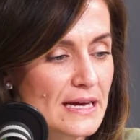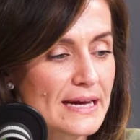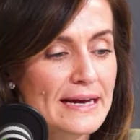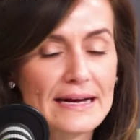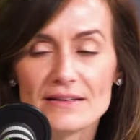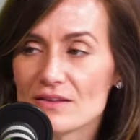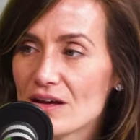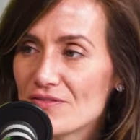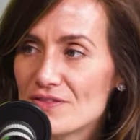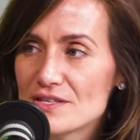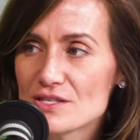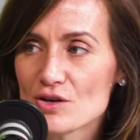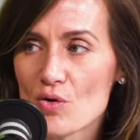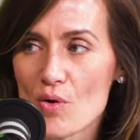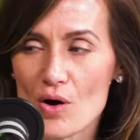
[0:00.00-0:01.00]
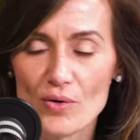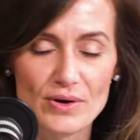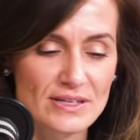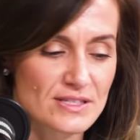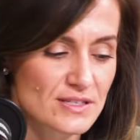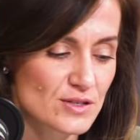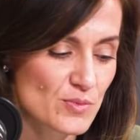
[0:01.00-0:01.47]
And I love this quote.
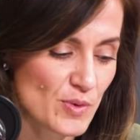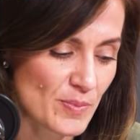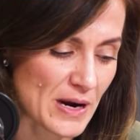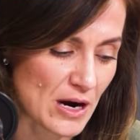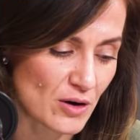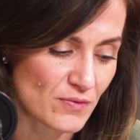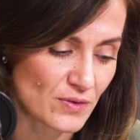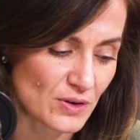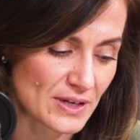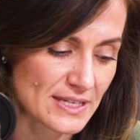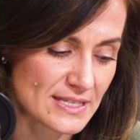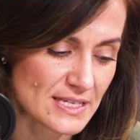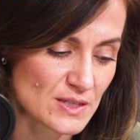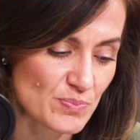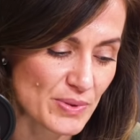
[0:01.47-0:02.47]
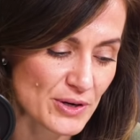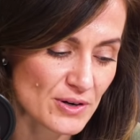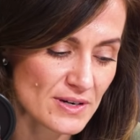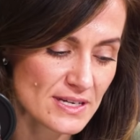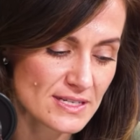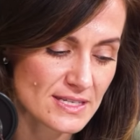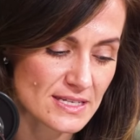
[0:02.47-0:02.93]
It's super powerful. It says,
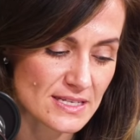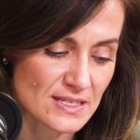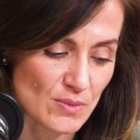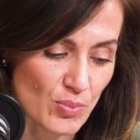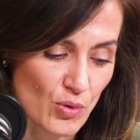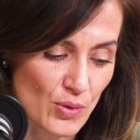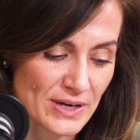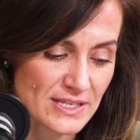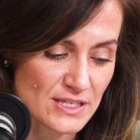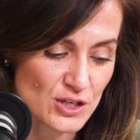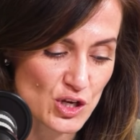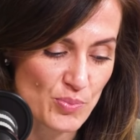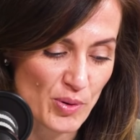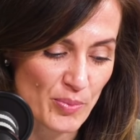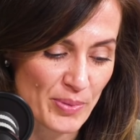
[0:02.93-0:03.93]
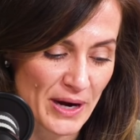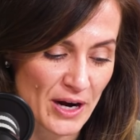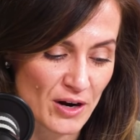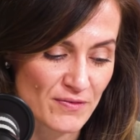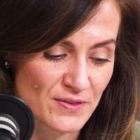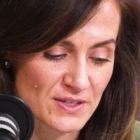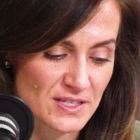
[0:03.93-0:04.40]
bitterness is a poison you
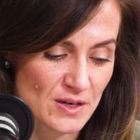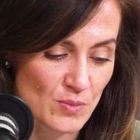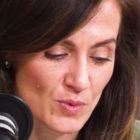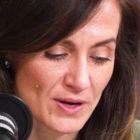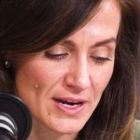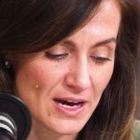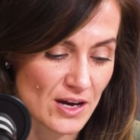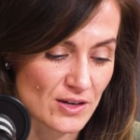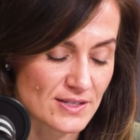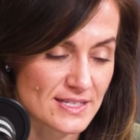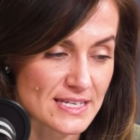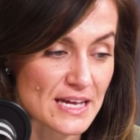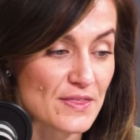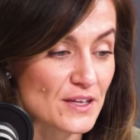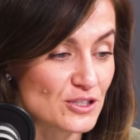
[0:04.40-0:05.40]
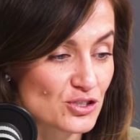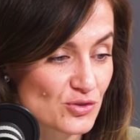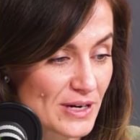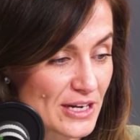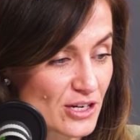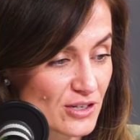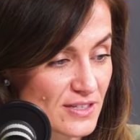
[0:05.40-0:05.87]
prepare for someone else and then
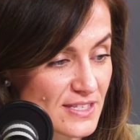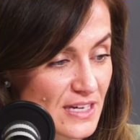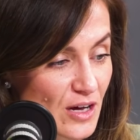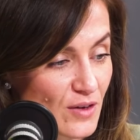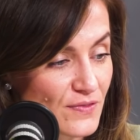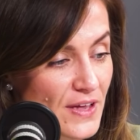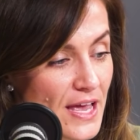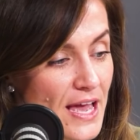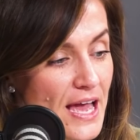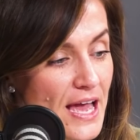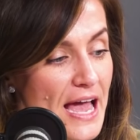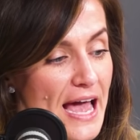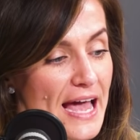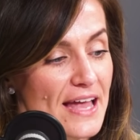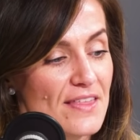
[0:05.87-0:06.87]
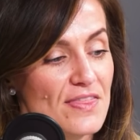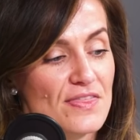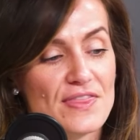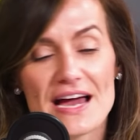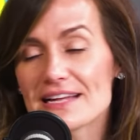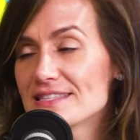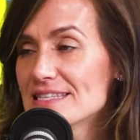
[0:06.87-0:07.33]
drink yourself.
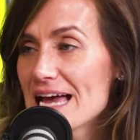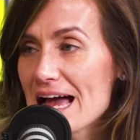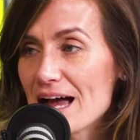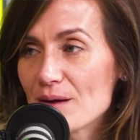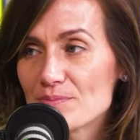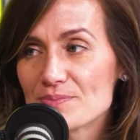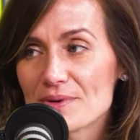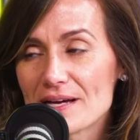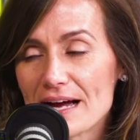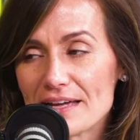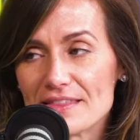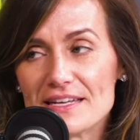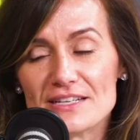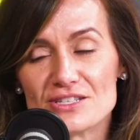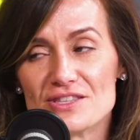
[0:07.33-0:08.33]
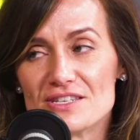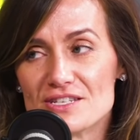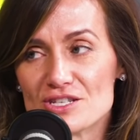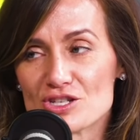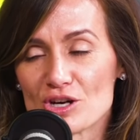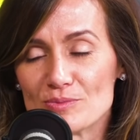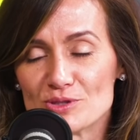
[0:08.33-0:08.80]
And that's apt, I think, to the
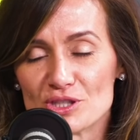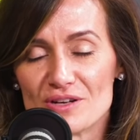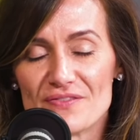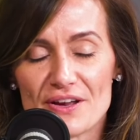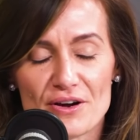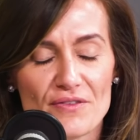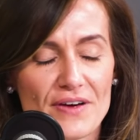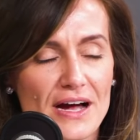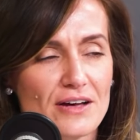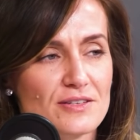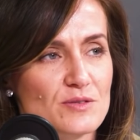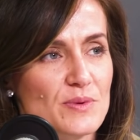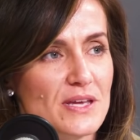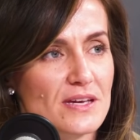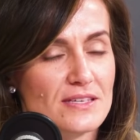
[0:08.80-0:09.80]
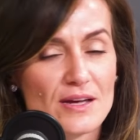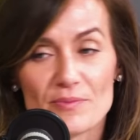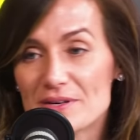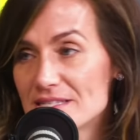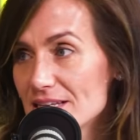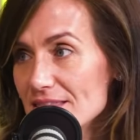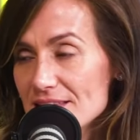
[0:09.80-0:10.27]
description of inner vows, because, and
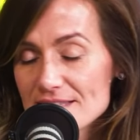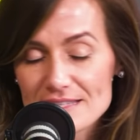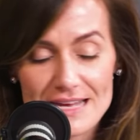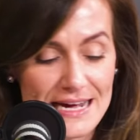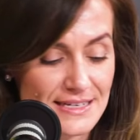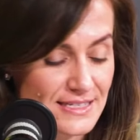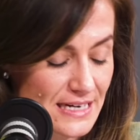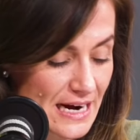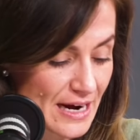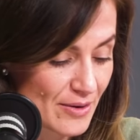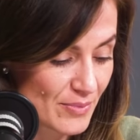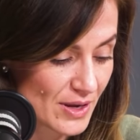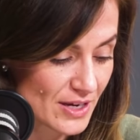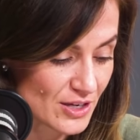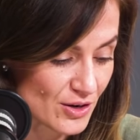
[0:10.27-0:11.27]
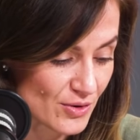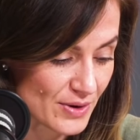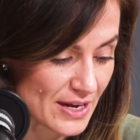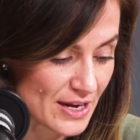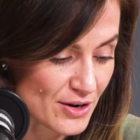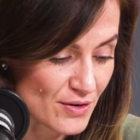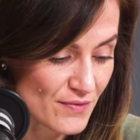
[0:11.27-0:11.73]
we said this last time, you know,
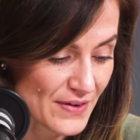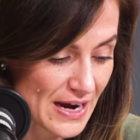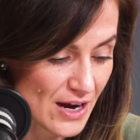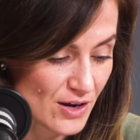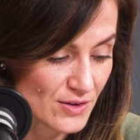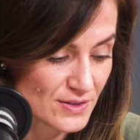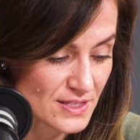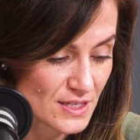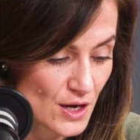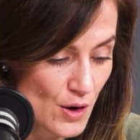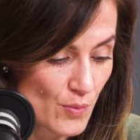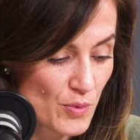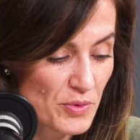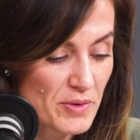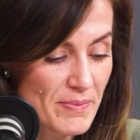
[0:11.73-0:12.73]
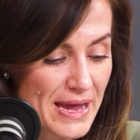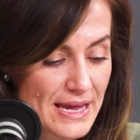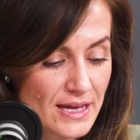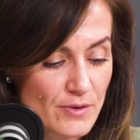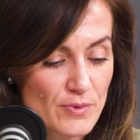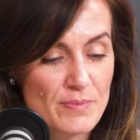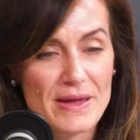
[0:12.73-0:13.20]
inner vows, when we
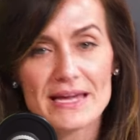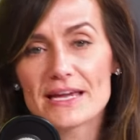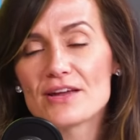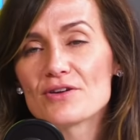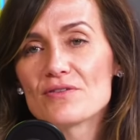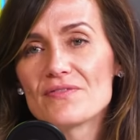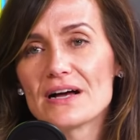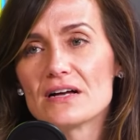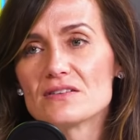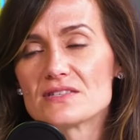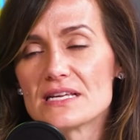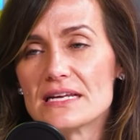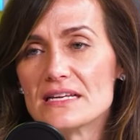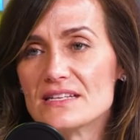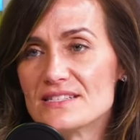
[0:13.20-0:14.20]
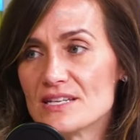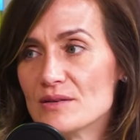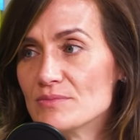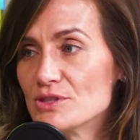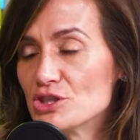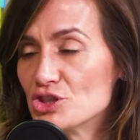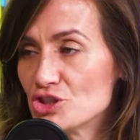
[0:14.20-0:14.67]
make inner vows in an
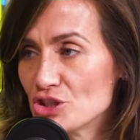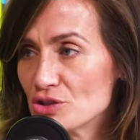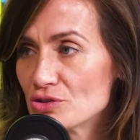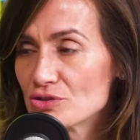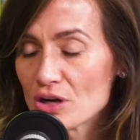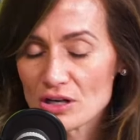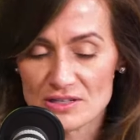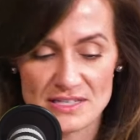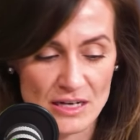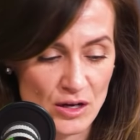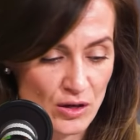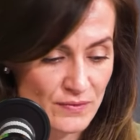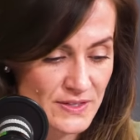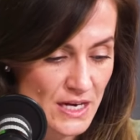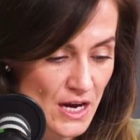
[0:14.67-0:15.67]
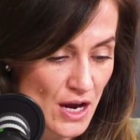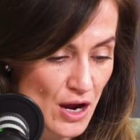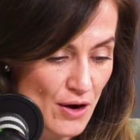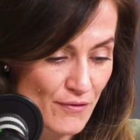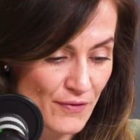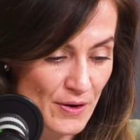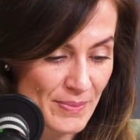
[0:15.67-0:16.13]
attempt to shield ourselves
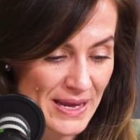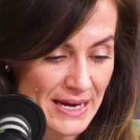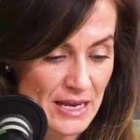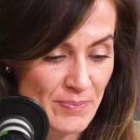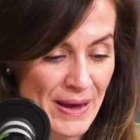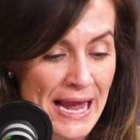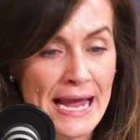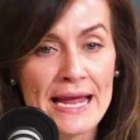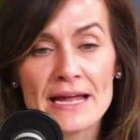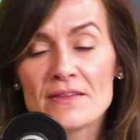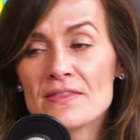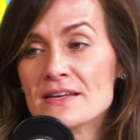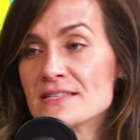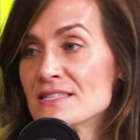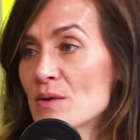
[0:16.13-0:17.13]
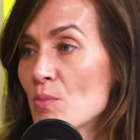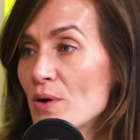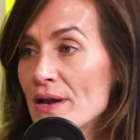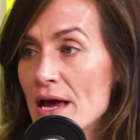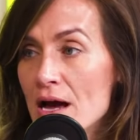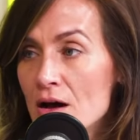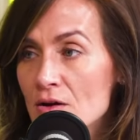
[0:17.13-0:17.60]
from any pain that
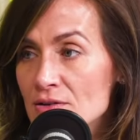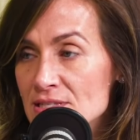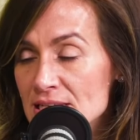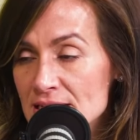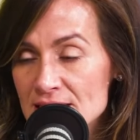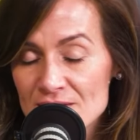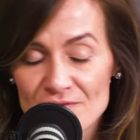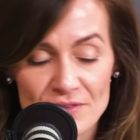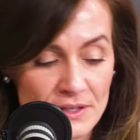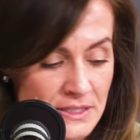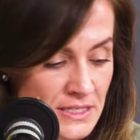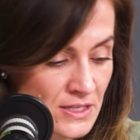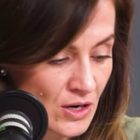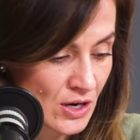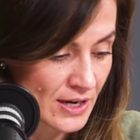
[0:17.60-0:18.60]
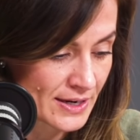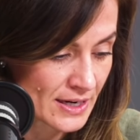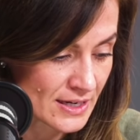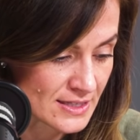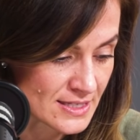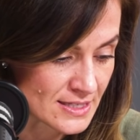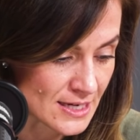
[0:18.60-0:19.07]
someone else has inflicted on
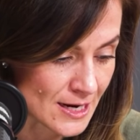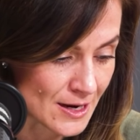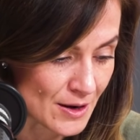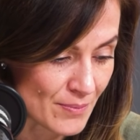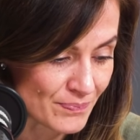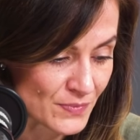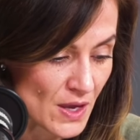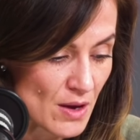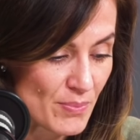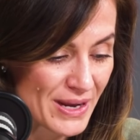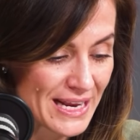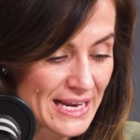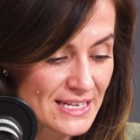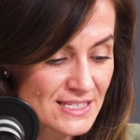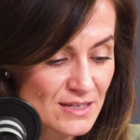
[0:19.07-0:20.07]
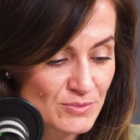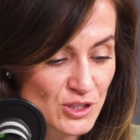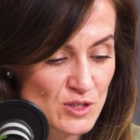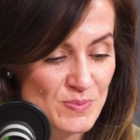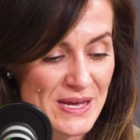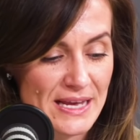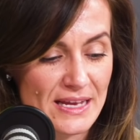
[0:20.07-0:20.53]
us. But it ends up
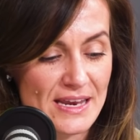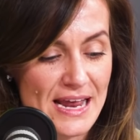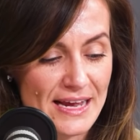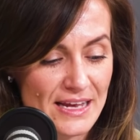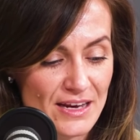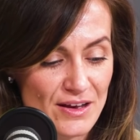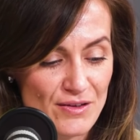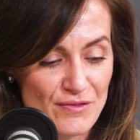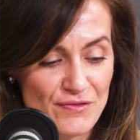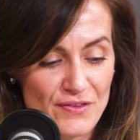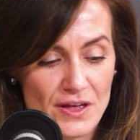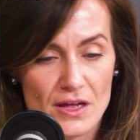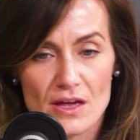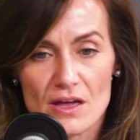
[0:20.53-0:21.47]
just being a negative.